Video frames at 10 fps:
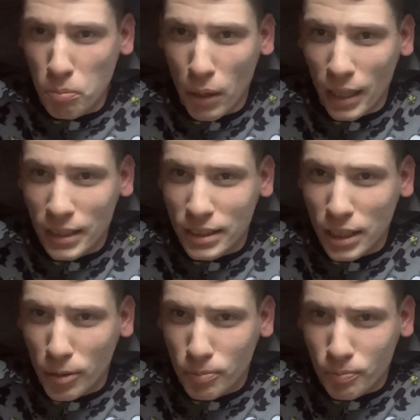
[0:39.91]
but
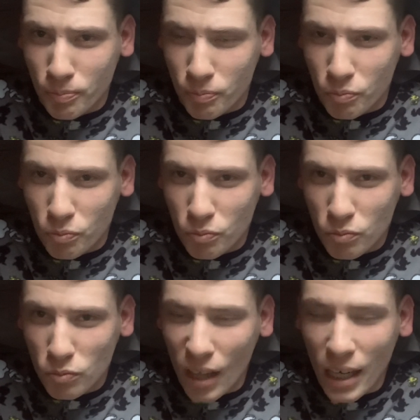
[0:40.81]
um,
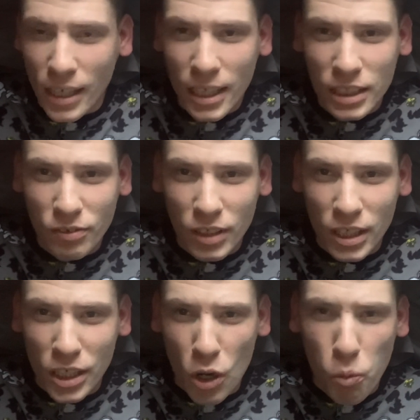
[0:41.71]
in this
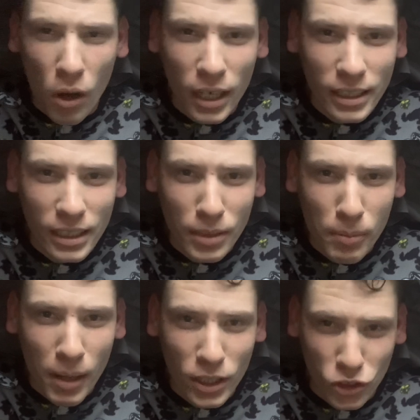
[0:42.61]
video, what
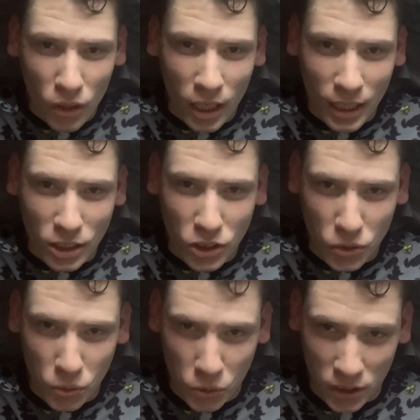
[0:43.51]
am I trying
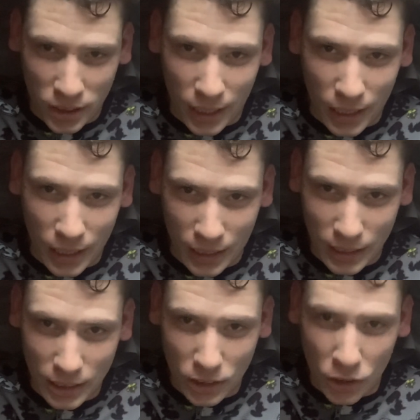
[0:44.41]
to say
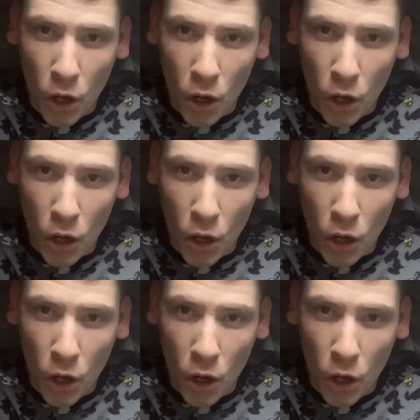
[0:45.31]
here?